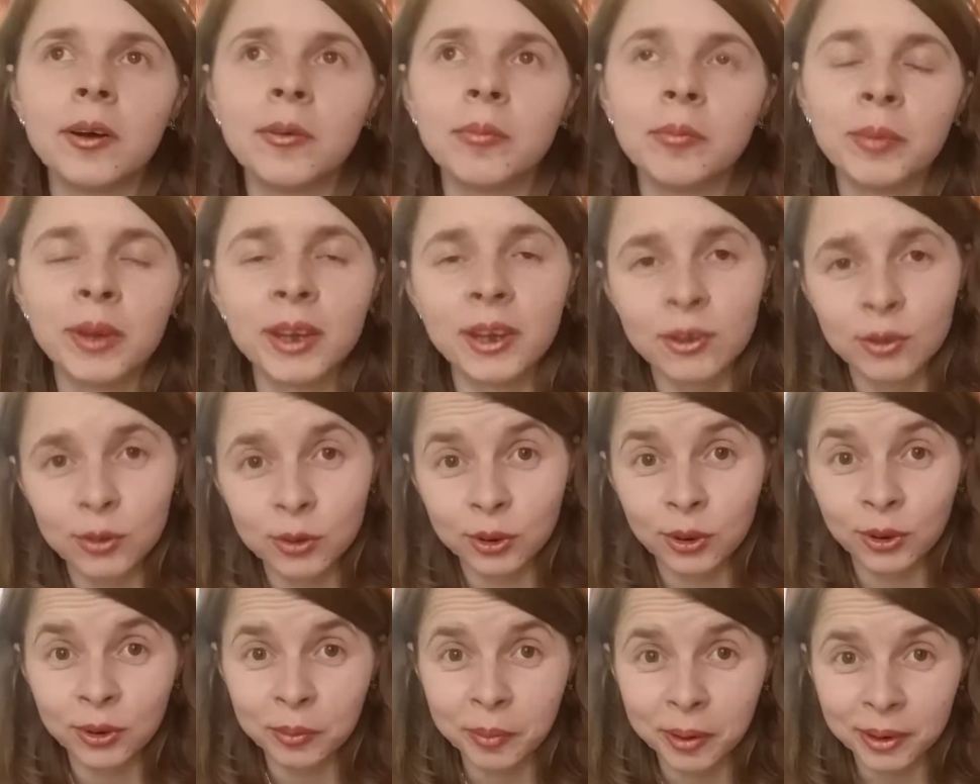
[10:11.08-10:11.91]
Because we're
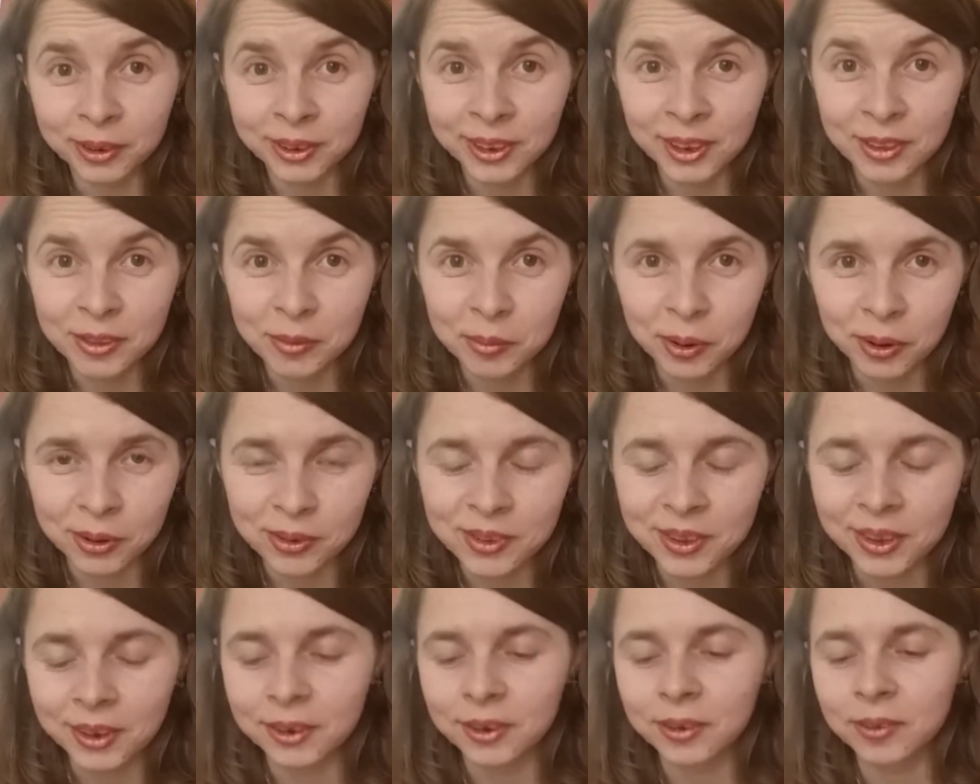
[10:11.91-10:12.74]
talking about kids' books
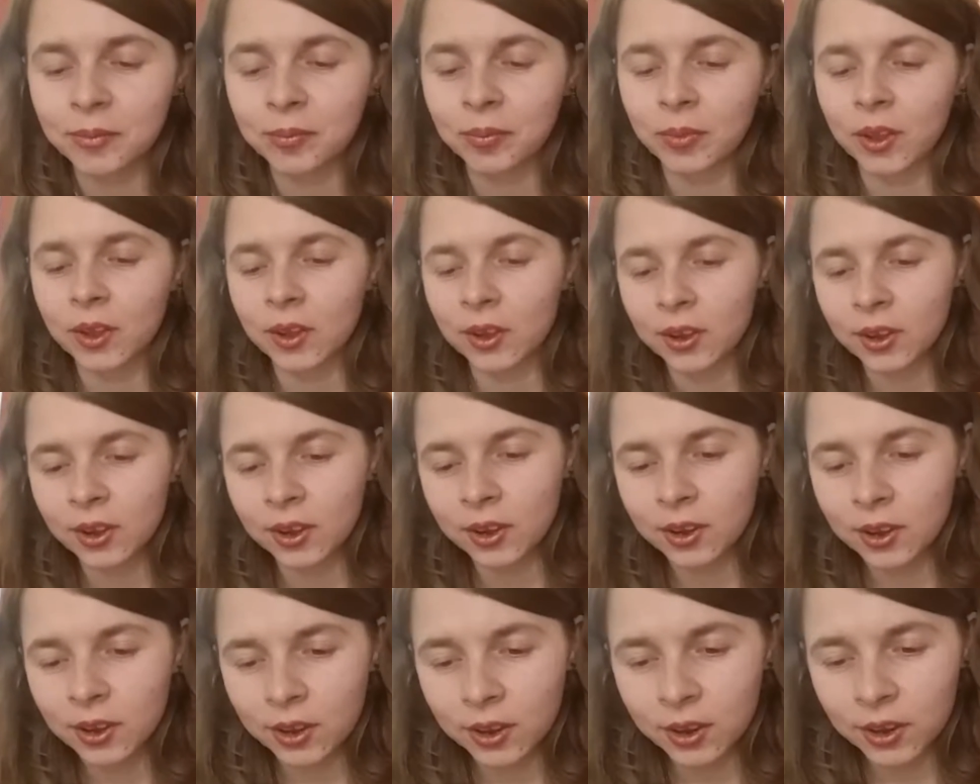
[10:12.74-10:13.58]
here.
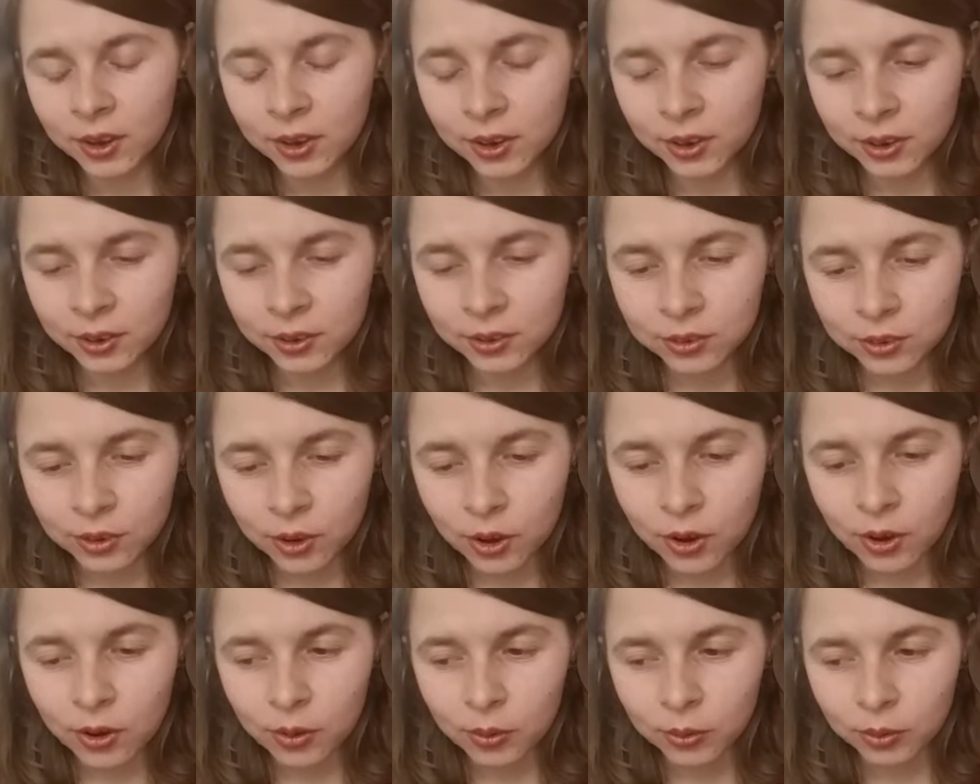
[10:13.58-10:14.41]

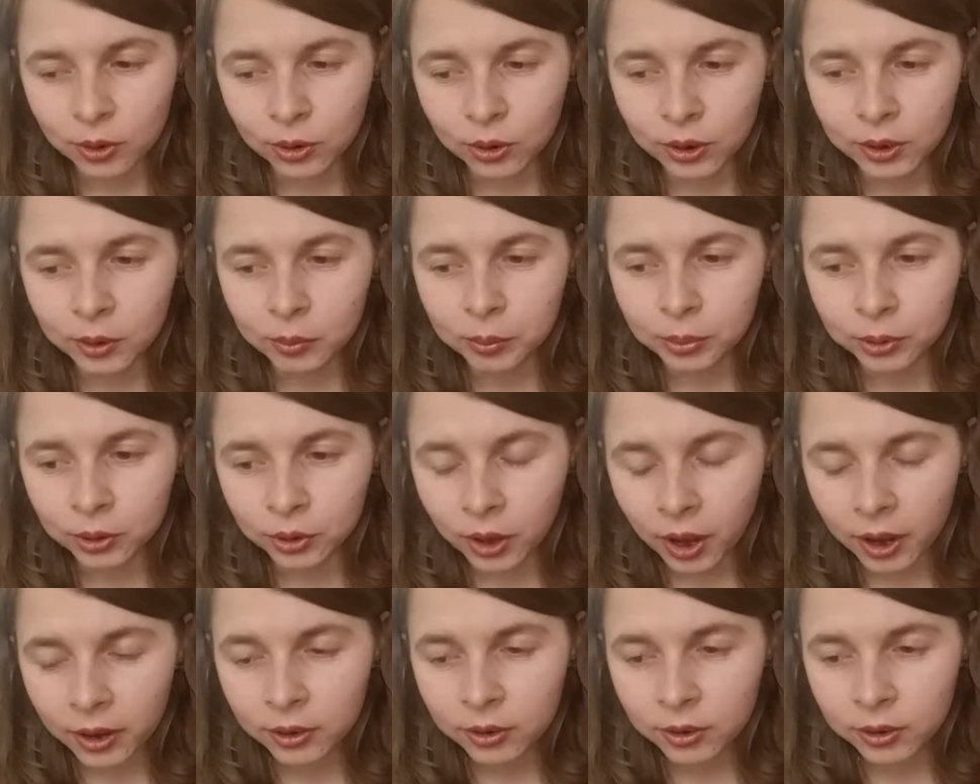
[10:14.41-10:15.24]
So you need a
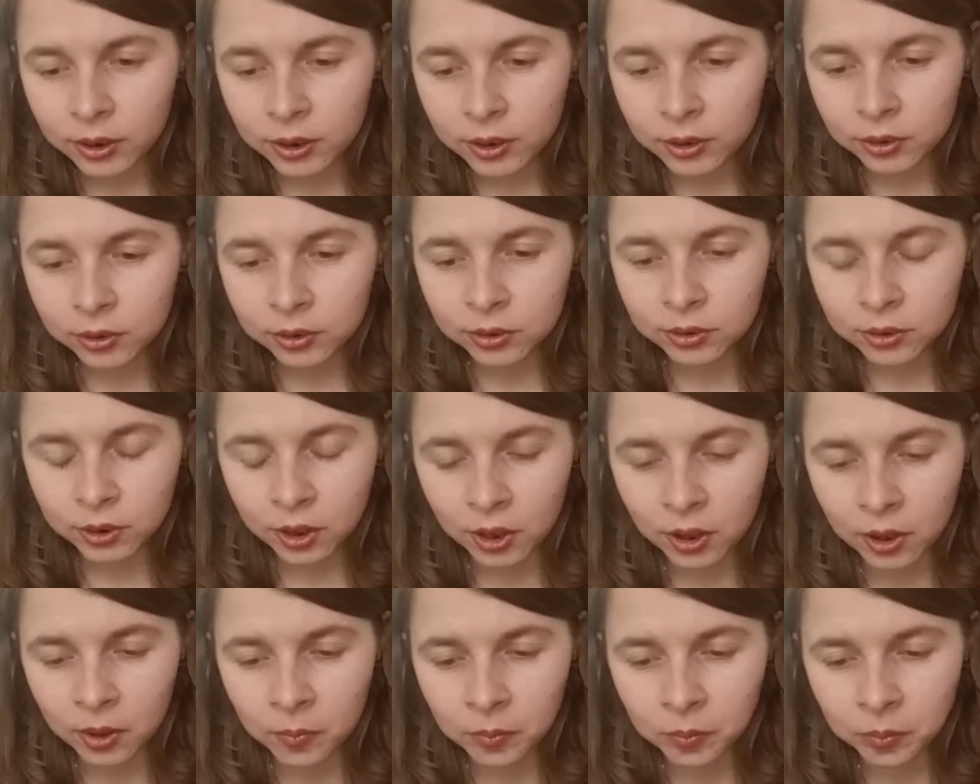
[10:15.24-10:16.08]
protagonist,
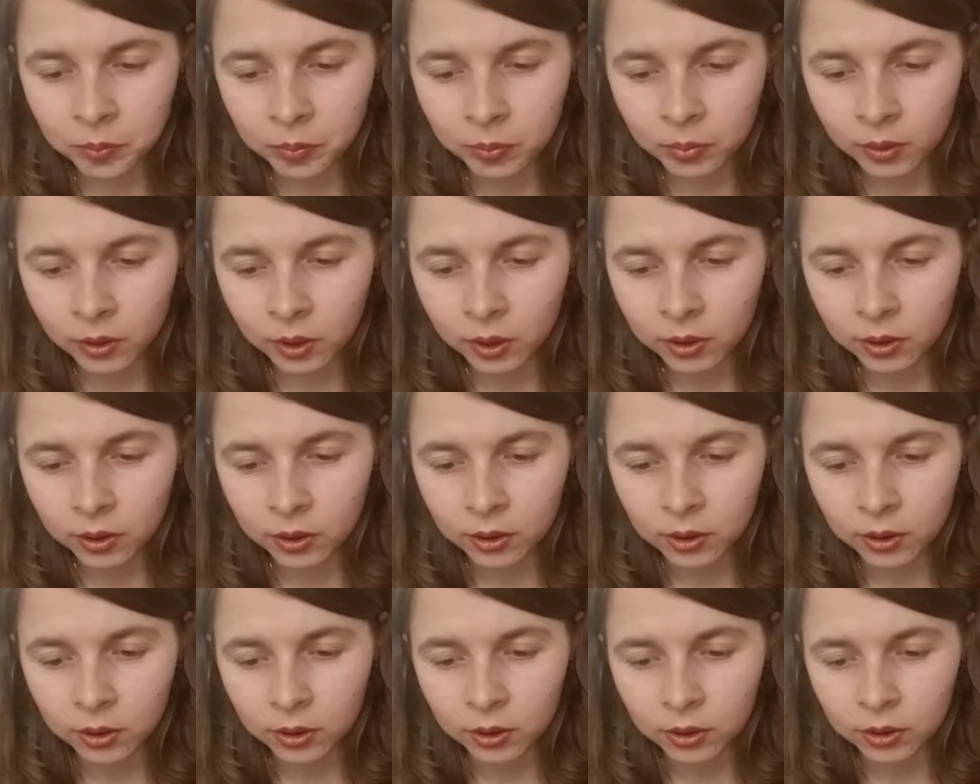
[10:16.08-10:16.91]

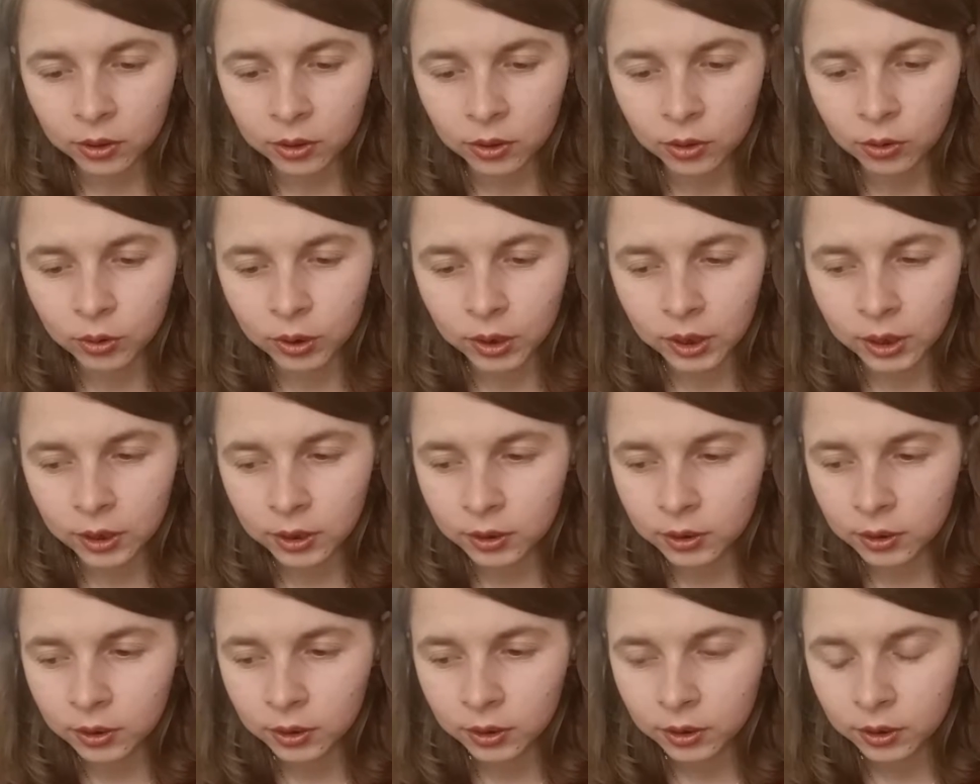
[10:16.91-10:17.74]
you
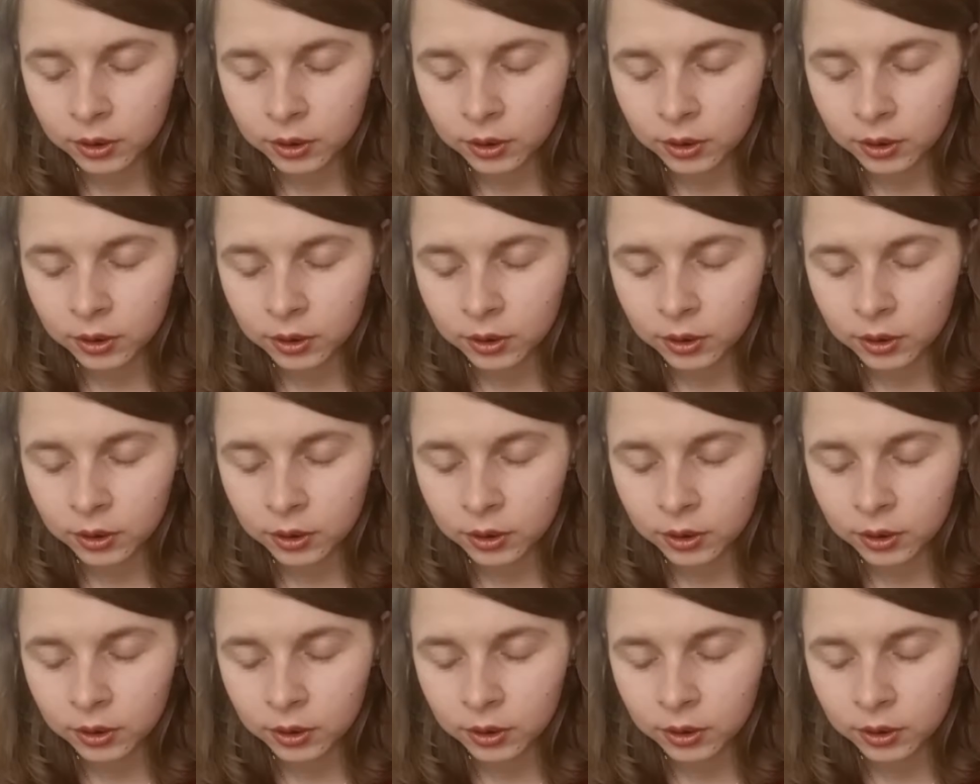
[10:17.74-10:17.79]
need,